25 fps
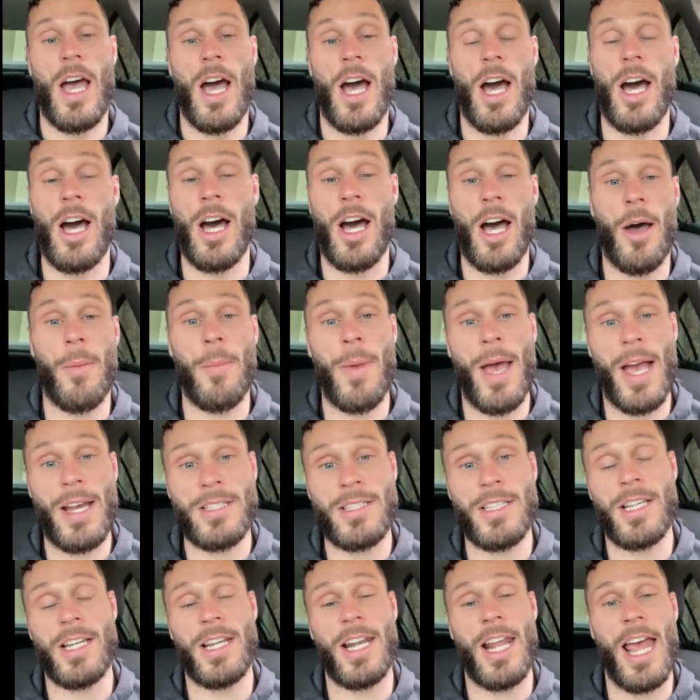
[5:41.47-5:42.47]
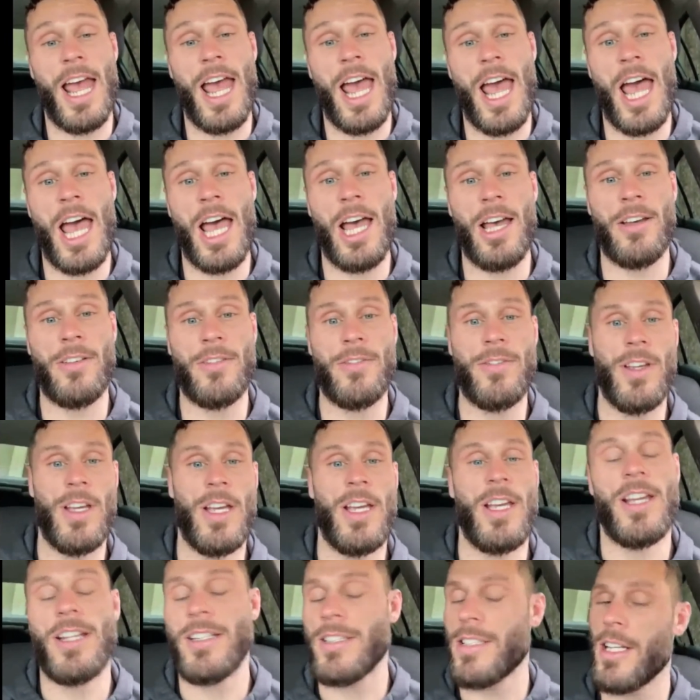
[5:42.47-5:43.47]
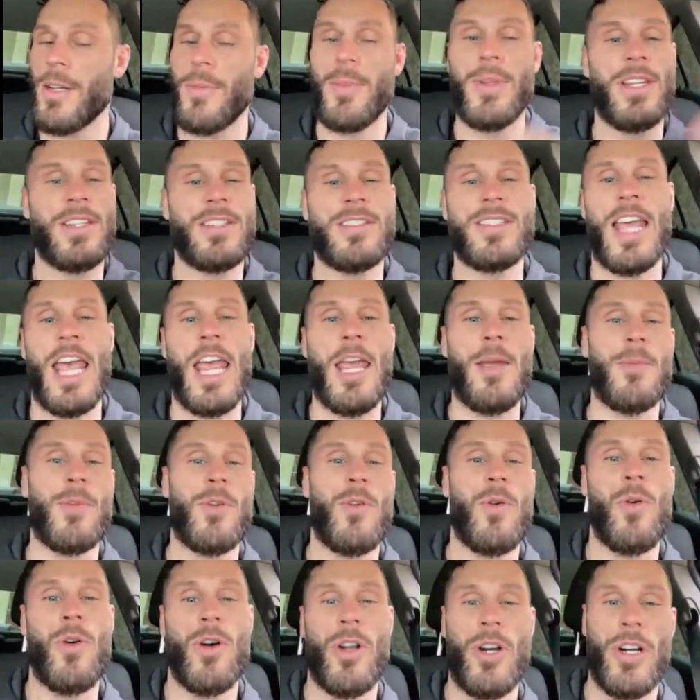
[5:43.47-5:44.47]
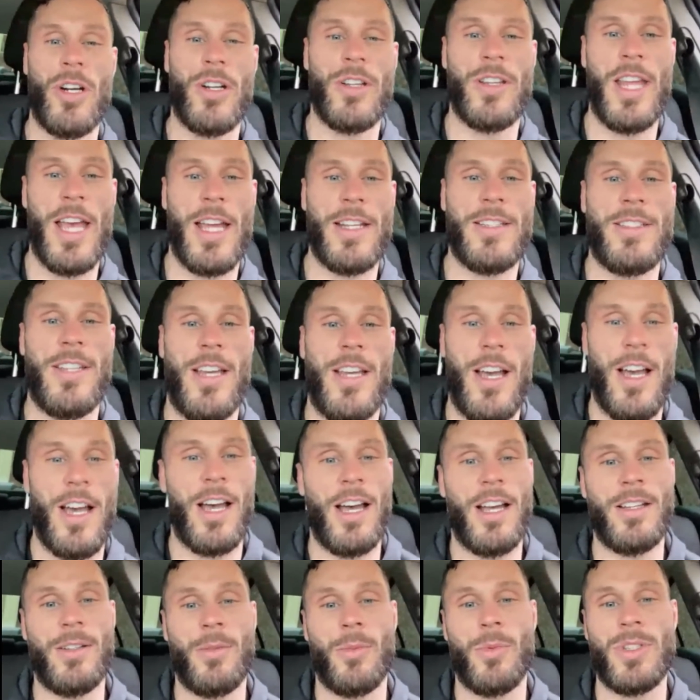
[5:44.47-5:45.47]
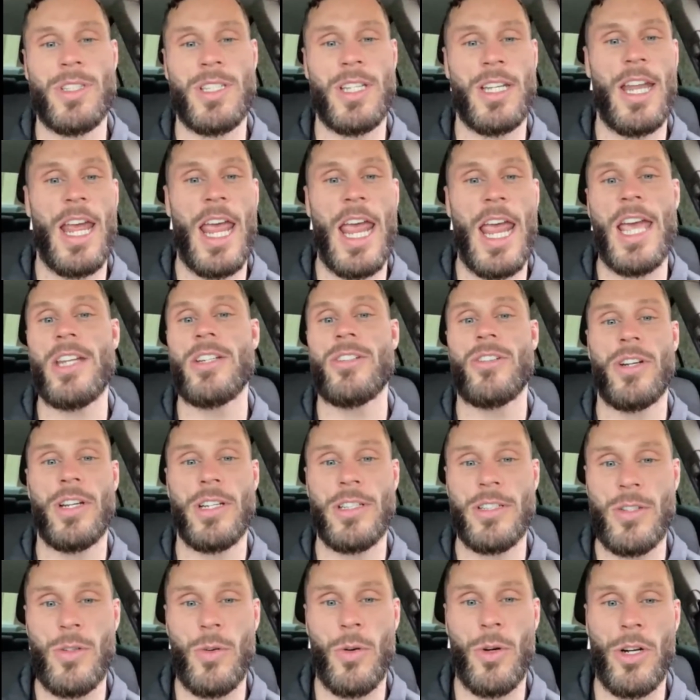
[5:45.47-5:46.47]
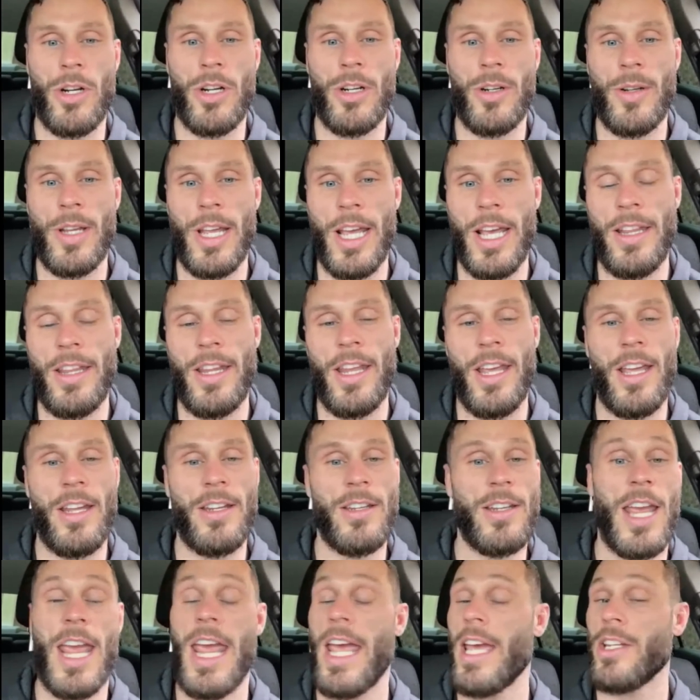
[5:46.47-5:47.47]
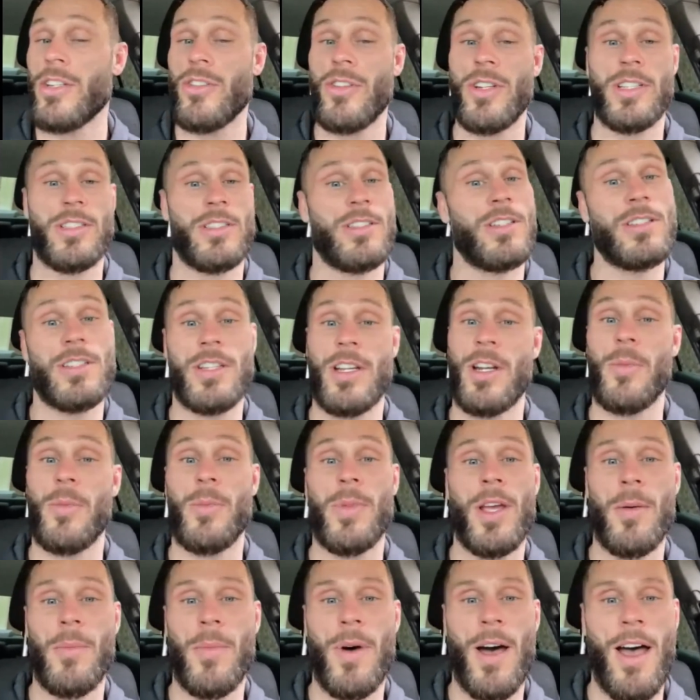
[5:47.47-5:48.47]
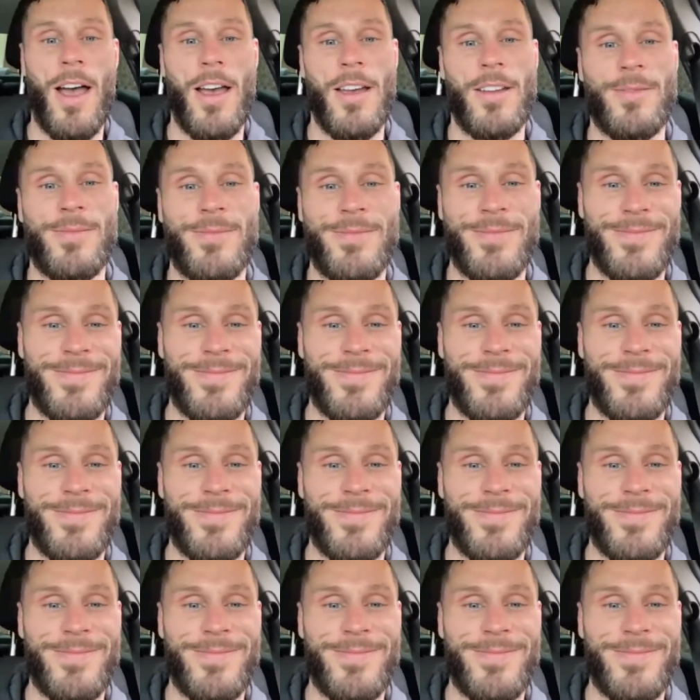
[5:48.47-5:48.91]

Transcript: I'm actually going to have it's going to be the same corner that was in Andrea's corner. And then Andrea's just going to be on mine.